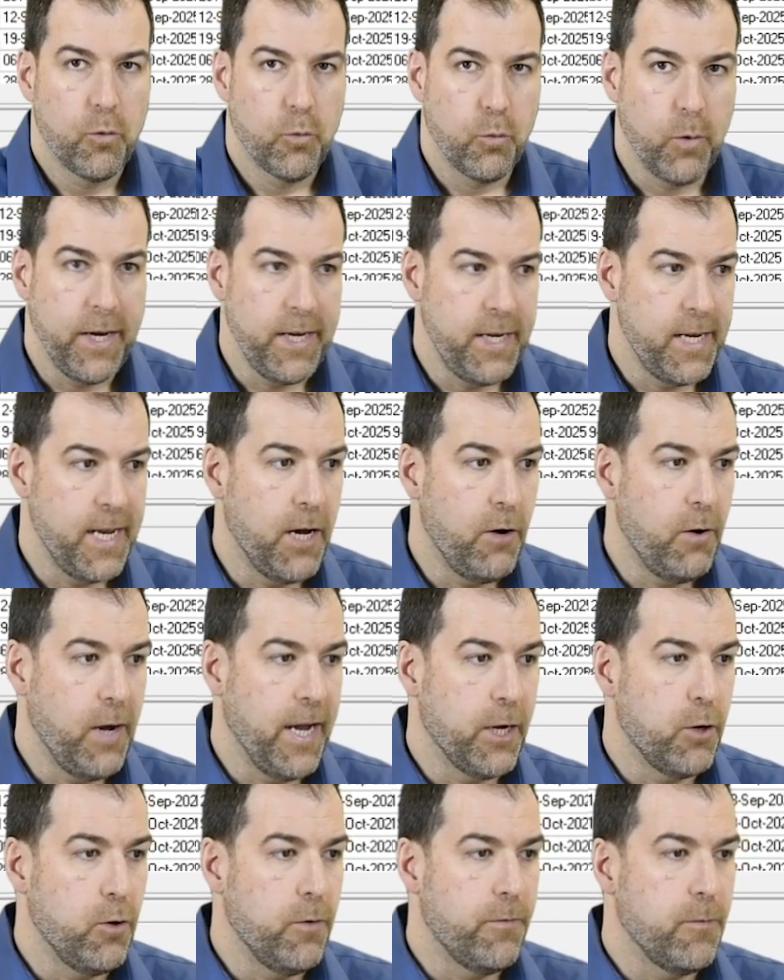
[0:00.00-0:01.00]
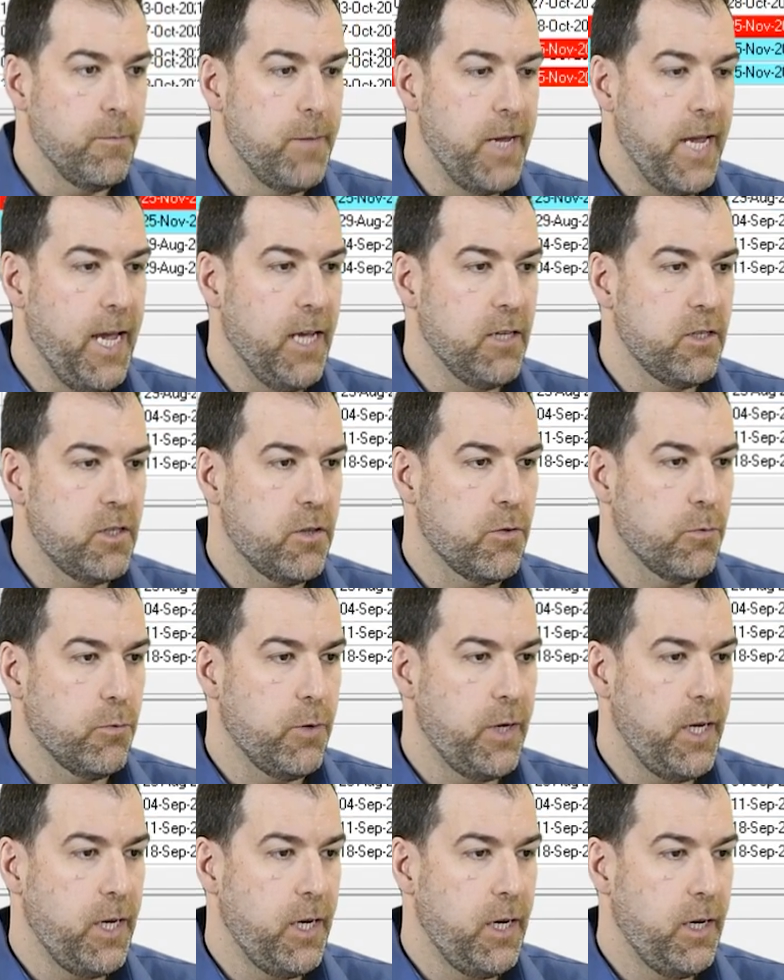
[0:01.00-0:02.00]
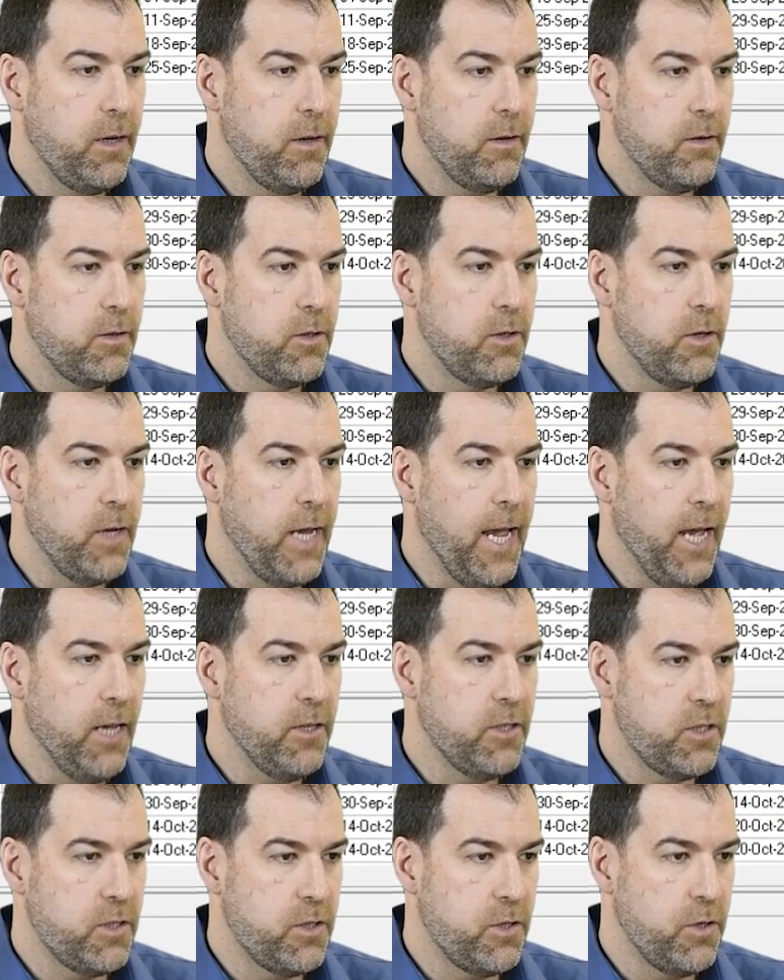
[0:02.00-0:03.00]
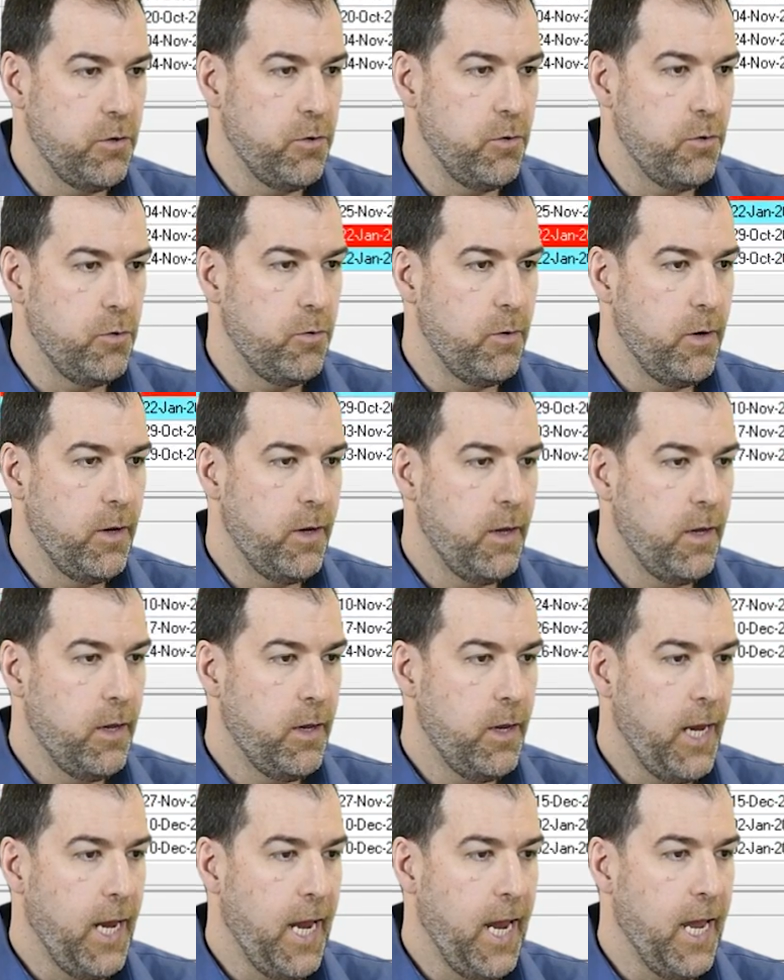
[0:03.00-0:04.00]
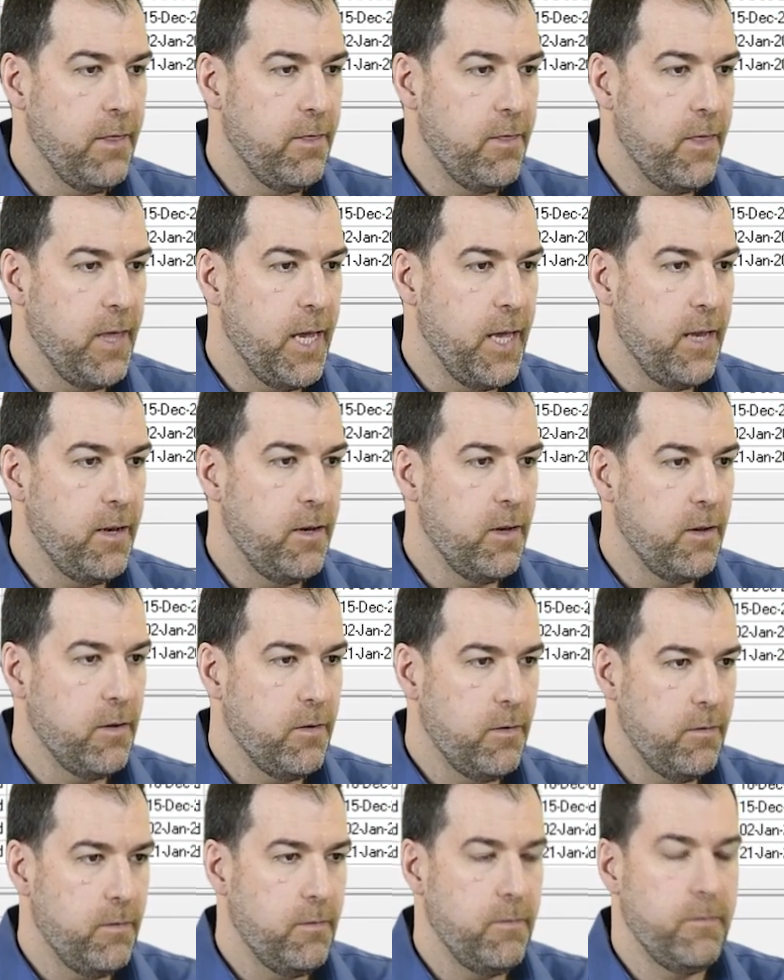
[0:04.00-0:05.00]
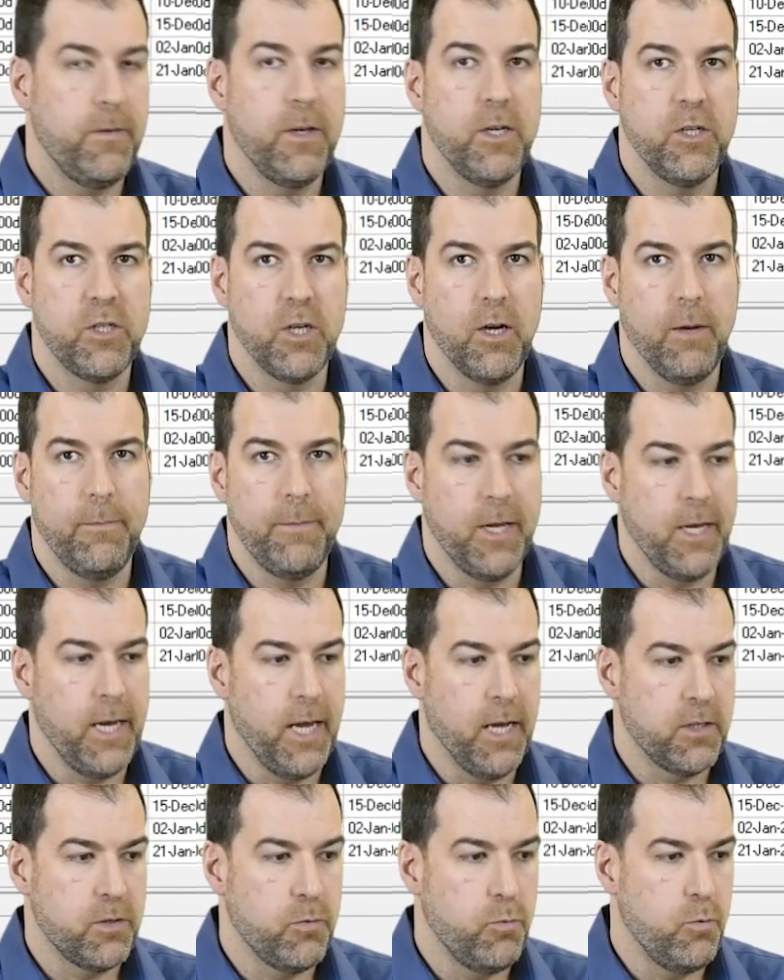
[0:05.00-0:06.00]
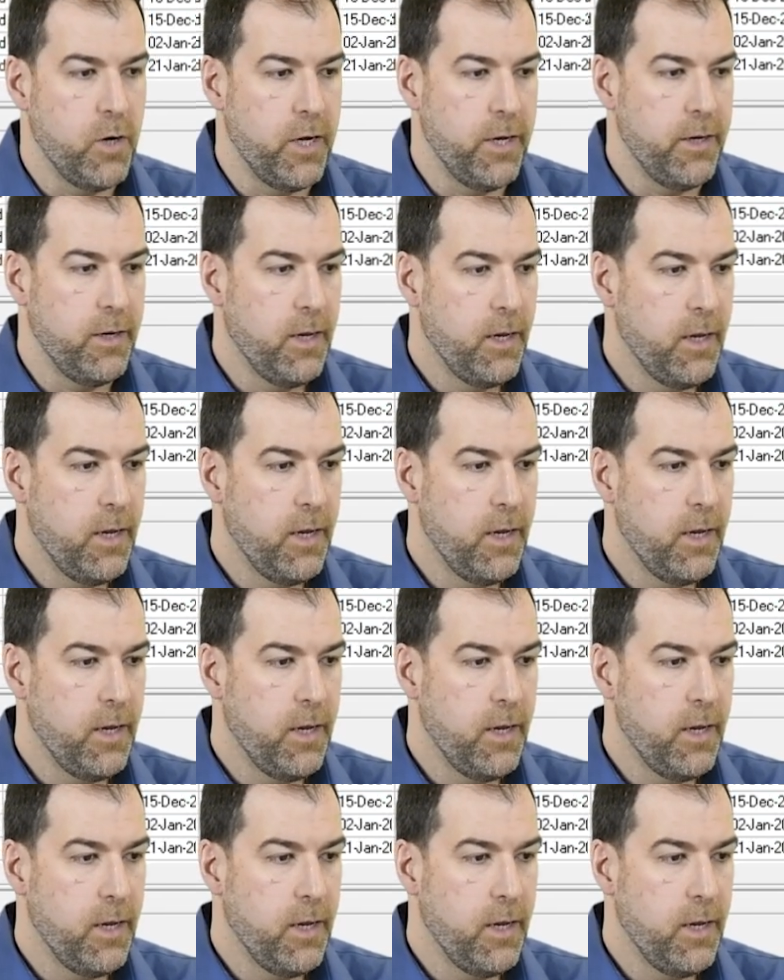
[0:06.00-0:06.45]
Right now, I go from S3 to S2 and then finish up at S1.